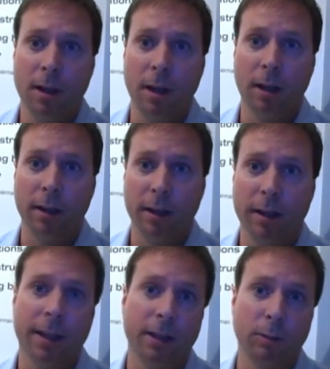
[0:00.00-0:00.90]
uh,
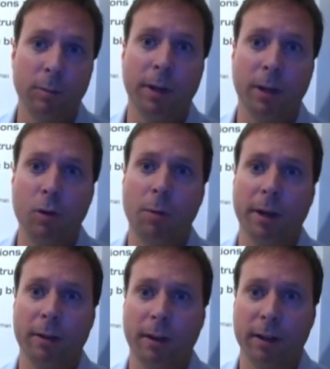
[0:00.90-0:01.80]
again, as we bring core
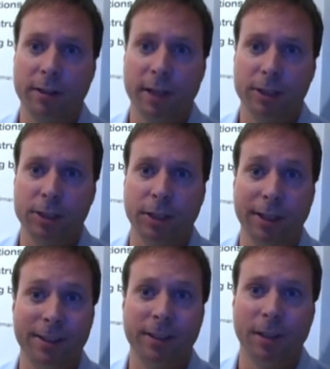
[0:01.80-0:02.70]

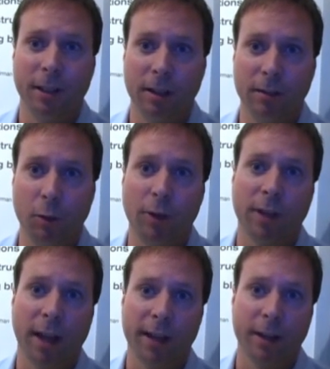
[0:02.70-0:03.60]
microarchitecture into the four
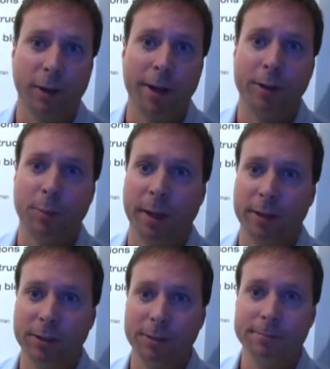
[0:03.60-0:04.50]
socket and greater
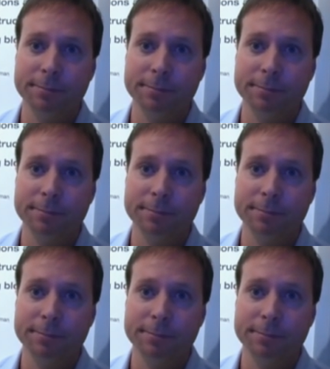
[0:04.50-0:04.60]
space.